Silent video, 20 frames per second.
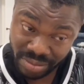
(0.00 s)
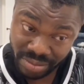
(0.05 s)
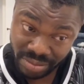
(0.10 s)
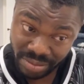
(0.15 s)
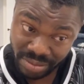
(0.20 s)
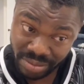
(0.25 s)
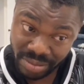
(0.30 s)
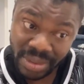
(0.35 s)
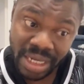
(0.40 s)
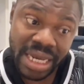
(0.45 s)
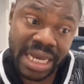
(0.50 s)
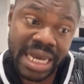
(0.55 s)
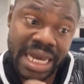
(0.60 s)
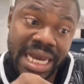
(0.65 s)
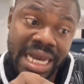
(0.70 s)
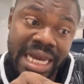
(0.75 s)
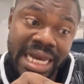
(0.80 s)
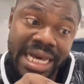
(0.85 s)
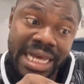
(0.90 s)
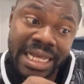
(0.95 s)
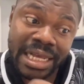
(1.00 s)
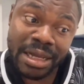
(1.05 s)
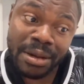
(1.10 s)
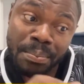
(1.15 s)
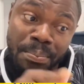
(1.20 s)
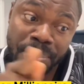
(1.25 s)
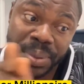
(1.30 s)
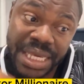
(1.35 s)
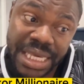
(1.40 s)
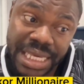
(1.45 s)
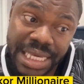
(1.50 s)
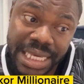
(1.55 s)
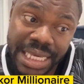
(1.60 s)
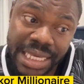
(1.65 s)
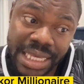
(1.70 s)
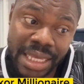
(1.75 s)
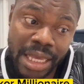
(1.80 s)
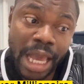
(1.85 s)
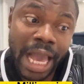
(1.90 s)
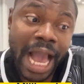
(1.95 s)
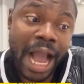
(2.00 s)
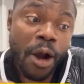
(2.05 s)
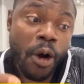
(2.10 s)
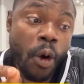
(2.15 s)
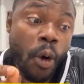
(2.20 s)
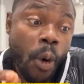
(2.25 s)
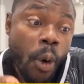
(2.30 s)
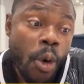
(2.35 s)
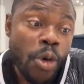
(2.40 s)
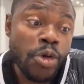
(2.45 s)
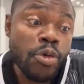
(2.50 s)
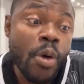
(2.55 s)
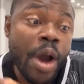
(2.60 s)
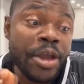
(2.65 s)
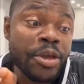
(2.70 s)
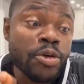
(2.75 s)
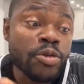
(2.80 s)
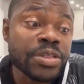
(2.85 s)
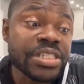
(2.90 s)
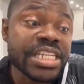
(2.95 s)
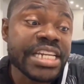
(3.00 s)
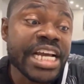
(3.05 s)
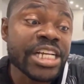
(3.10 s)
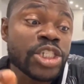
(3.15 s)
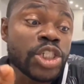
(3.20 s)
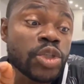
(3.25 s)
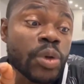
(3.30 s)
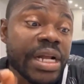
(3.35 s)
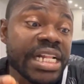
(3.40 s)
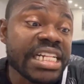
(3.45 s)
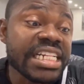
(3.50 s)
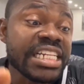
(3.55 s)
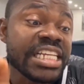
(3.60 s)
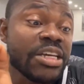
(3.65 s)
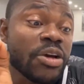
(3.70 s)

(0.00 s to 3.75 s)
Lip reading: B, or you are using a jointly owned property